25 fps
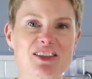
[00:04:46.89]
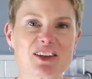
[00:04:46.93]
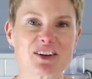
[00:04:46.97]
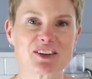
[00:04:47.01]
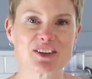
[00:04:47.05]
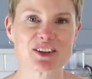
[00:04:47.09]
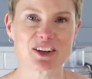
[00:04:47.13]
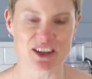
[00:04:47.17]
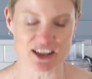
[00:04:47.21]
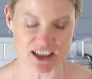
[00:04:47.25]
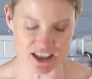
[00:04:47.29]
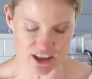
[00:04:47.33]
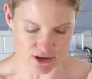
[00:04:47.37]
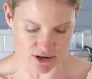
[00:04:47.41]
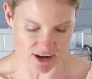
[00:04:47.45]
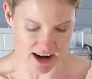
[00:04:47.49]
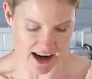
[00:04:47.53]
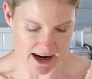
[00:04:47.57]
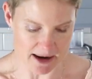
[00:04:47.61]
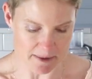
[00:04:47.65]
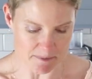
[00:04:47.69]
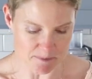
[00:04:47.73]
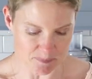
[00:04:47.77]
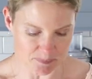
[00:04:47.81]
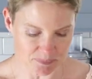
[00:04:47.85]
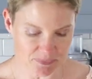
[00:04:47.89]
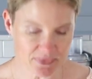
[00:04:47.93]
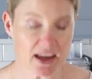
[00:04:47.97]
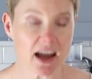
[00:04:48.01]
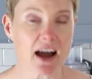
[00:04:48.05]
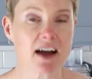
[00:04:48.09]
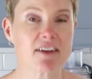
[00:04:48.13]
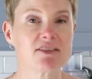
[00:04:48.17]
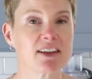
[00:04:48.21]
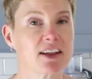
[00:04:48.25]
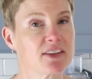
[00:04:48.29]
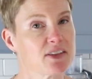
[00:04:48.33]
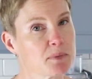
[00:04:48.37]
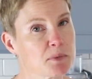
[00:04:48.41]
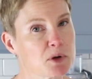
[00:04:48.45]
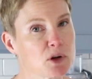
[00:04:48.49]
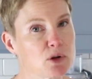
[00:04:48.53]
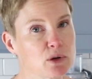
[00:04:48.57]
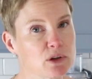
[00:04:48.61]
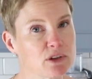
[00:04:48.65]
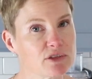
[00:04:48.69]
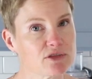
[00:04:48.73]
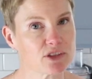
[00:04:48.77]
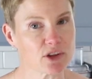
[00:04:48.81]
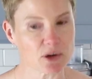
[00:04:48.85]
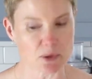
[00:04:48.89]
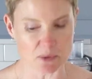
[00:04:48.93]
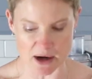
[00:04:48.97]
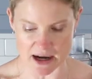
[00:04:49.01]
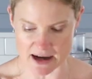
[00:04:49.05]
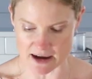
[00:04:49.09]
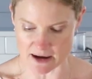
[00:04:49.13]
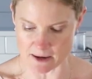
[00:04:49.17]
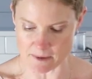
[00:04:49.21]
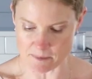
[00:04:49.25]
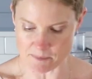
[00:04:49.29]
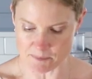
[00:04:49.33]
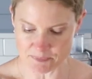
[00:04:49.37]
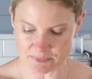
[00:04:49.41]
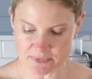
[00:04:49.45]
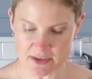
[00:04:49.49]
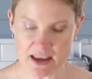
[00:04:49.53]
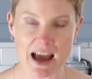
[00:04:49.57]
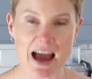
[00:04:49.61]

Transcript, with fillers: They're looking great. I've let them cool for a while.